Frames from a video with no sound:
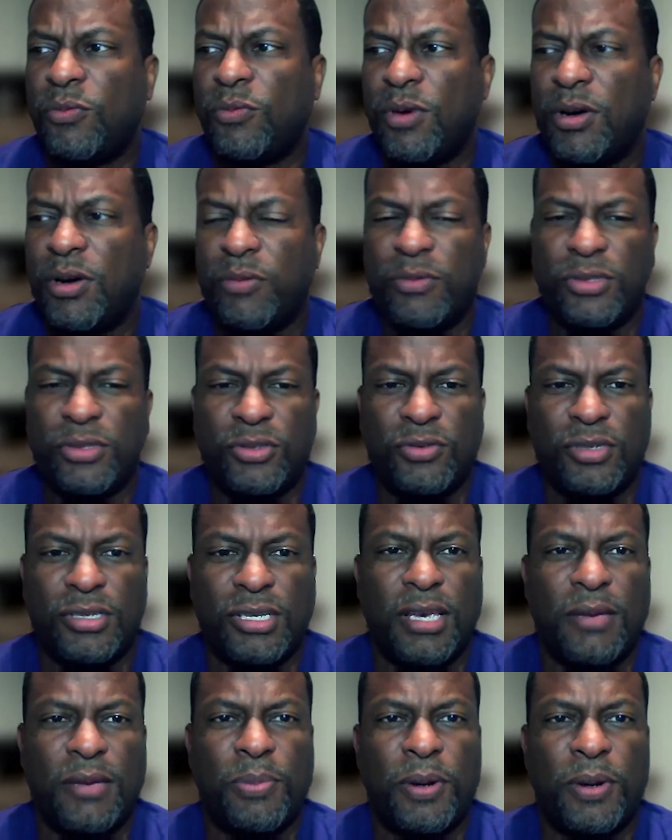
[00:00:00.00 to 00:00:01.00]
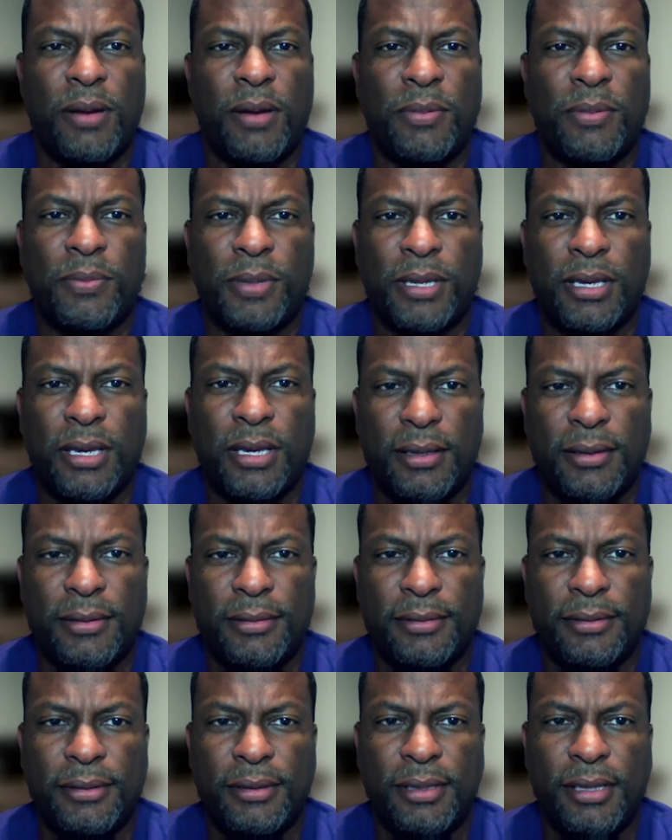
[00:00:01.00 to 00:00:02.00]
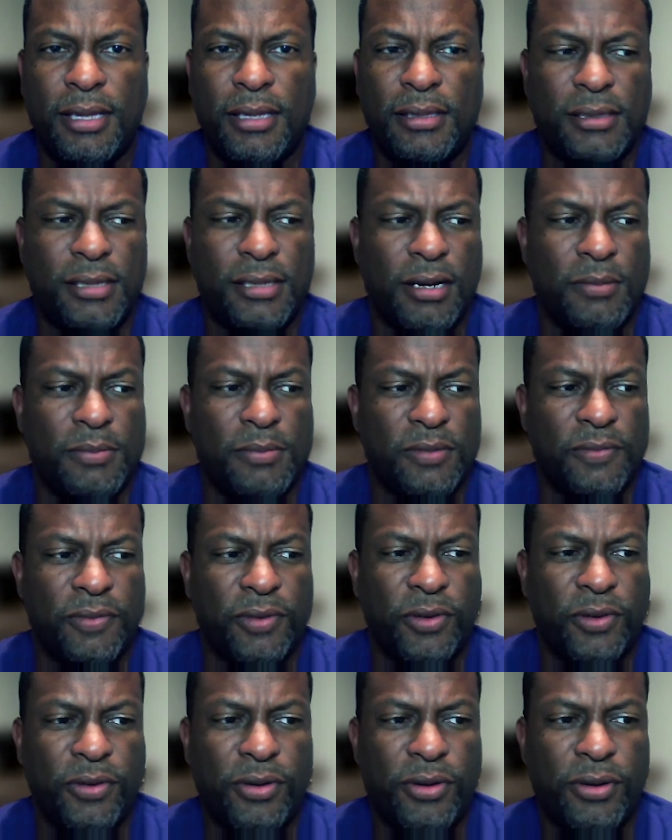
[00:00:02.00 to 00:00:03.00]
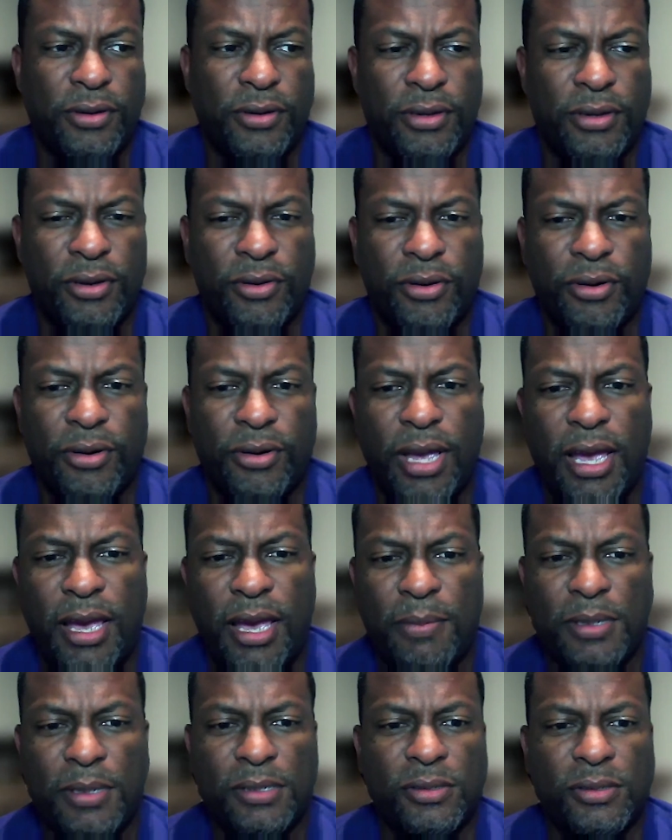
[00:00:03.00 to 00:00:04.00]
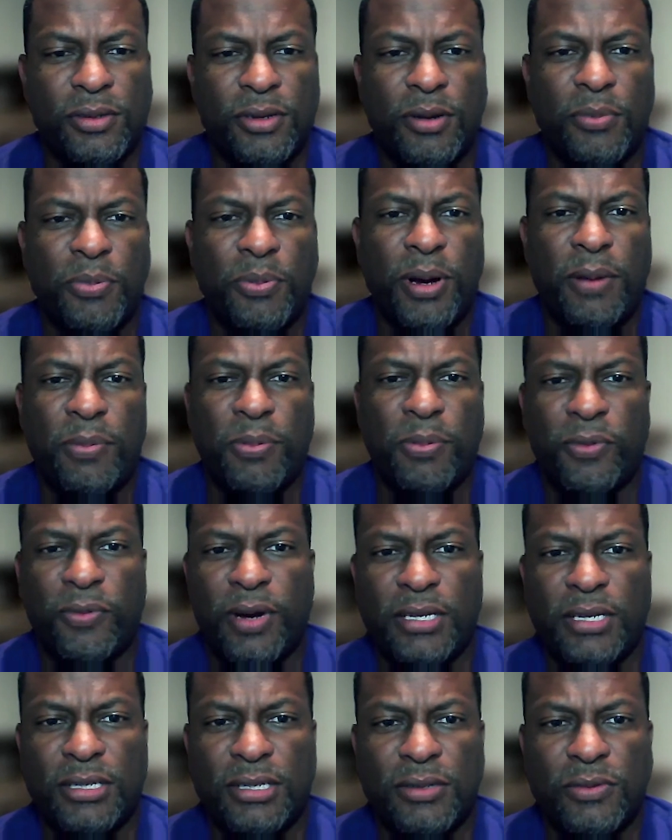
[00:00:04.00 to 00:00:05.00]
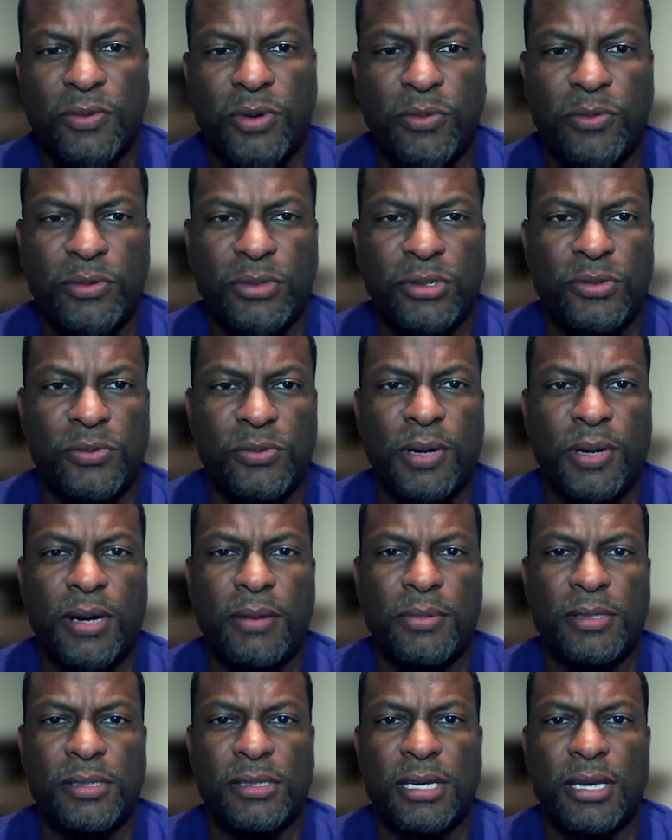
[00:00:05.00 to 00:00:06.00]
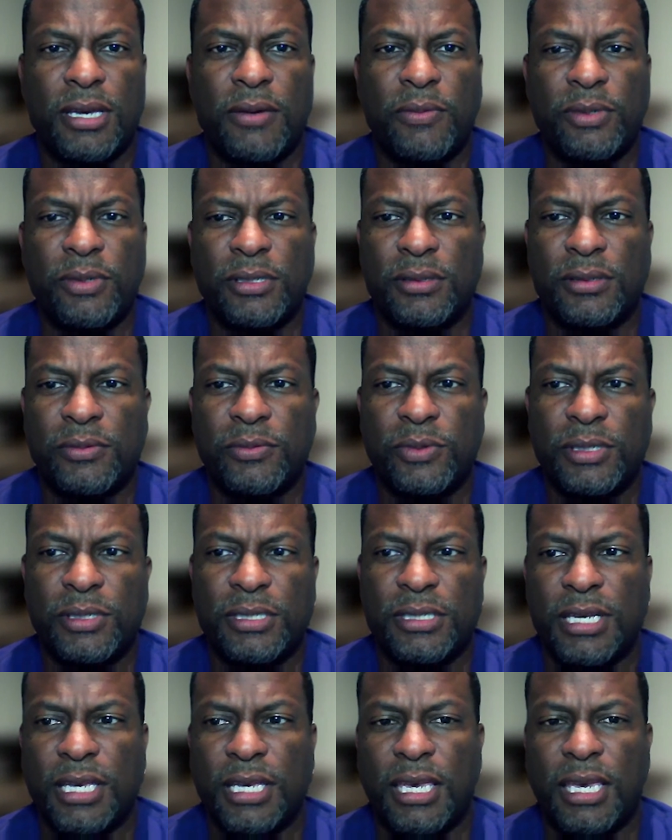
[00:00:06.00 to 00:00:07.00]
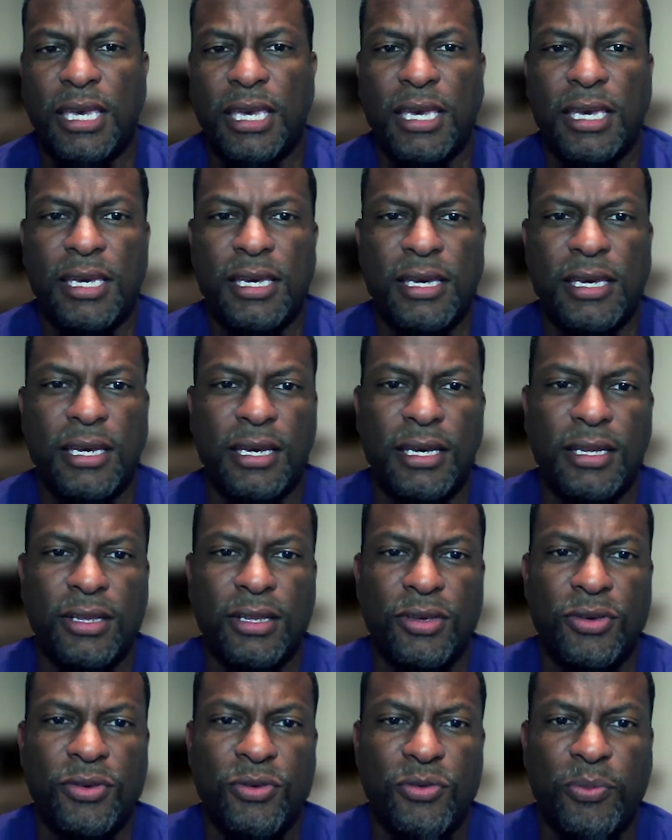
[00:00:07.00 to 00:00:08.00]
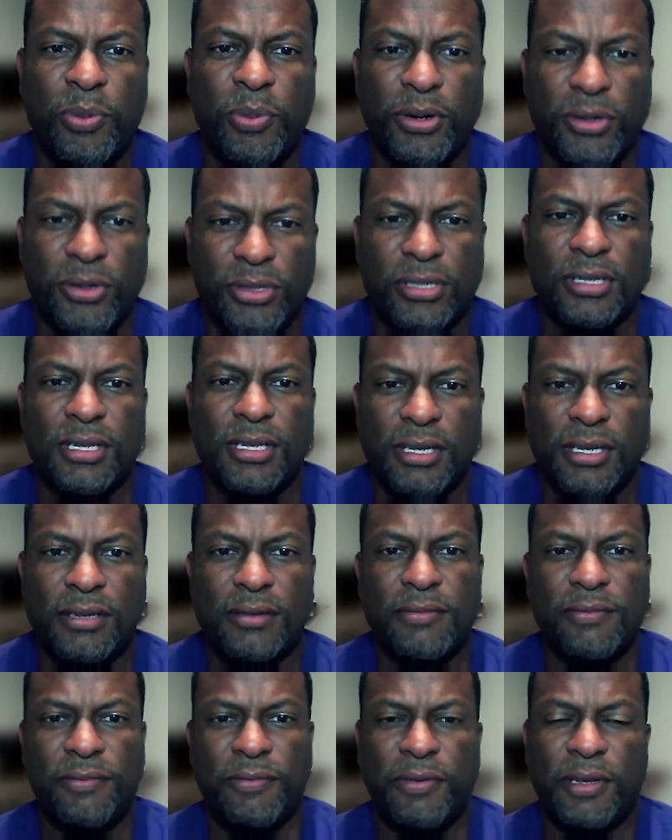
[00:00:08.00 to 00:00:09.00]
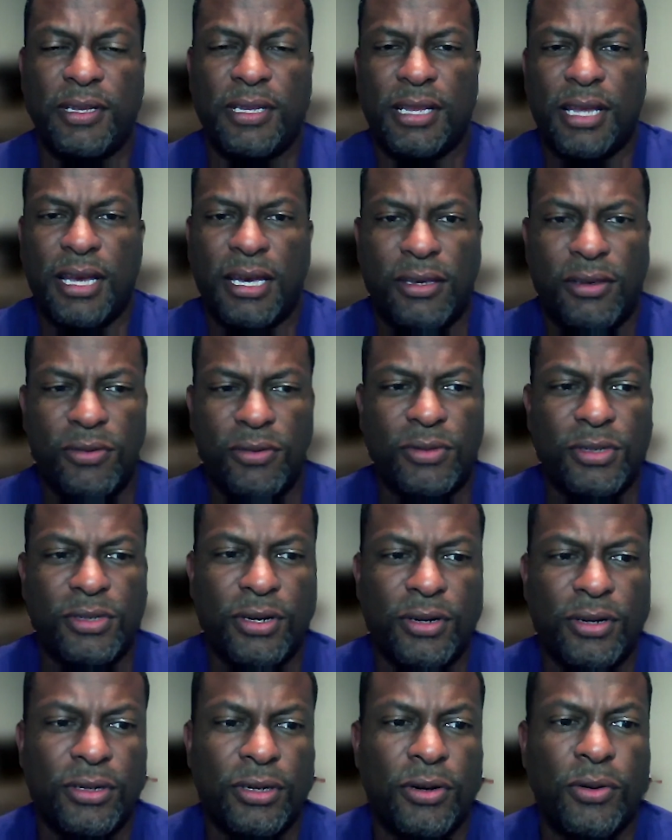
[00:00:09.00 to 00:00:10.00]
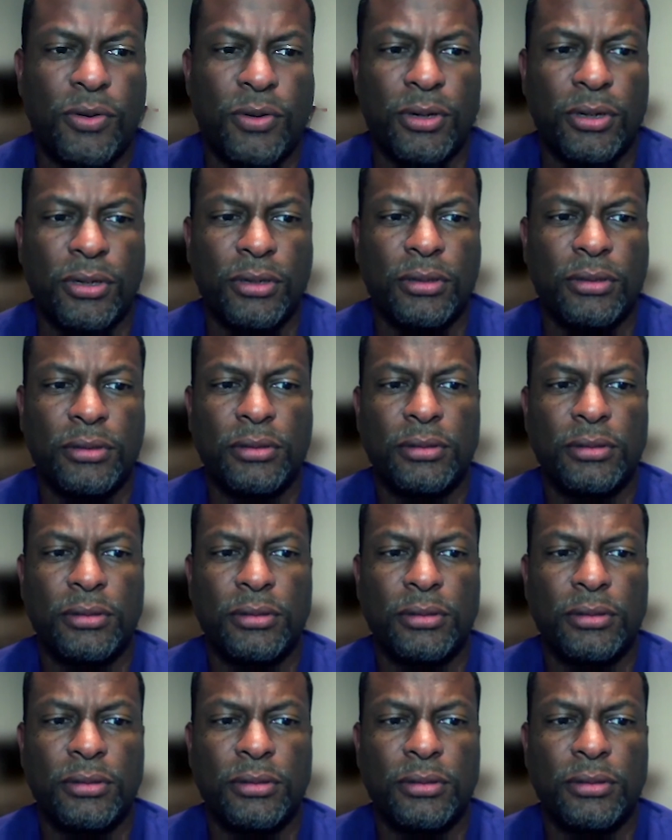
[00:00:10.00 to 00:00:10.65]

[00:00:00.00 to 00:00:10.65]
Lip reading: what would you say probably in terms of your habits or your preparation, what would you probably say was the key in you personally feeling like you turned a corner?